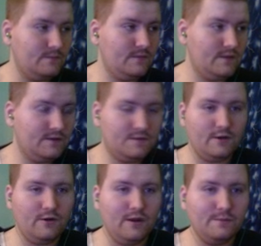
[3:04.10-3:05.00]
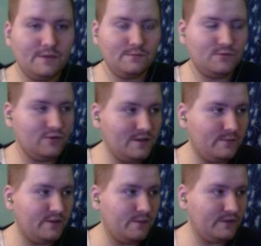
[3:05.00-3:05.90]
So I'm trying to
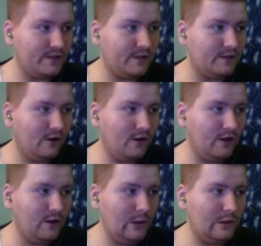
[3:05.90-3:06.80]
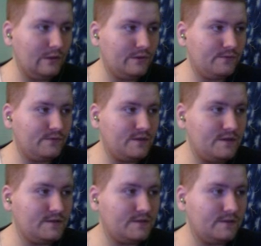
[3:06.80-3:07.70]
manipulate all of
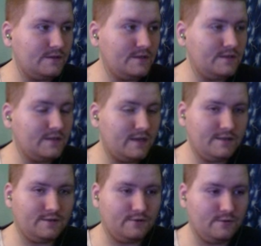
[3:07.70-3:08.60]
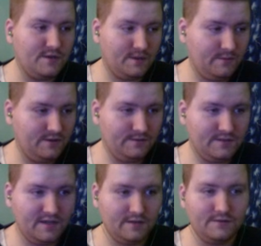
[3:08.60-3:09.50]
these guys that are going to be coming
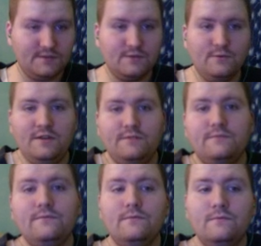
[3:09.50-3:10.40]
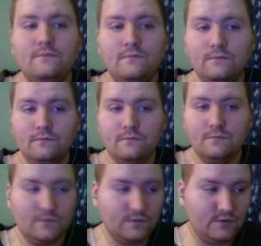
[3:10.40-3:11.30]
down on the screen
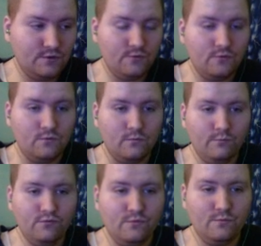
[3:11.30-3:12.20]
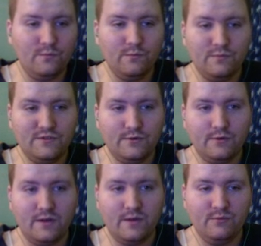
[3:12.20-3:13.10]
to
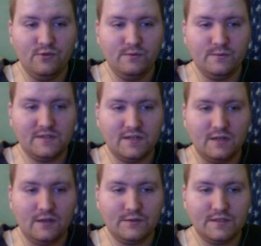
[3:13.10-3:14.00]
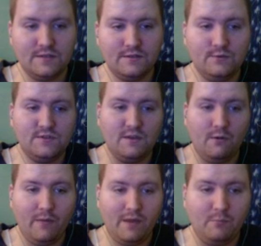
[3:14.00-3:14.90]
move themselves into some of
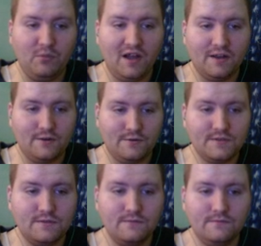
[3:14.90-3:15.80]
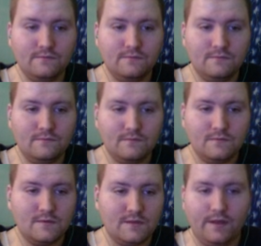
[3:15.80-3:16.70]
my blockers.
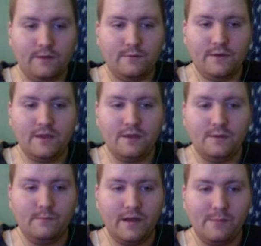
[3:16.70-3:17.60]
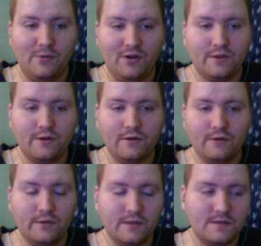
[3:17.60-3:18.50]
So that way my ball
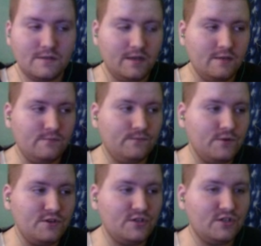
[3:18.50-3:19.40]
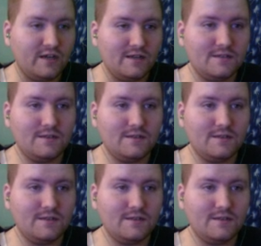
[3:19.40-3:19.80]
carrier gets a free shot